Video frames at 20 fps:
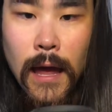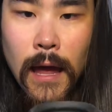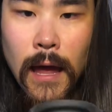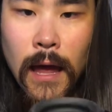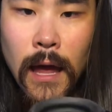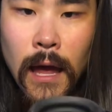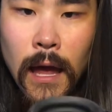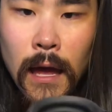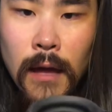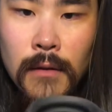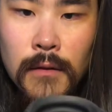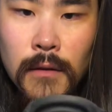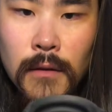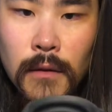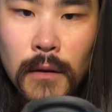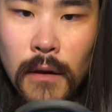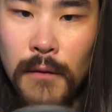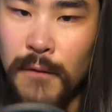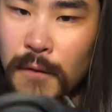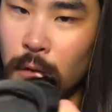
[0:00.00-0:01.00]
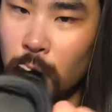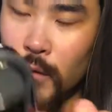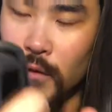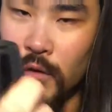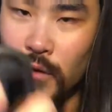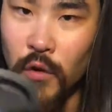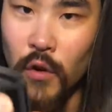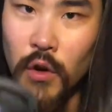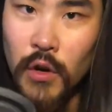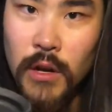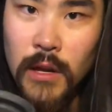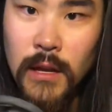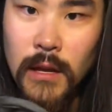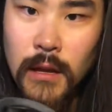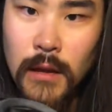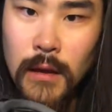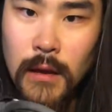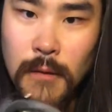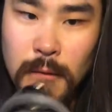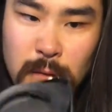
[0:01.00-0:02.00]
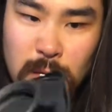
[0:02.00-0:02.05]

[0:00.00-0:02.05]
And it feels sturdy. It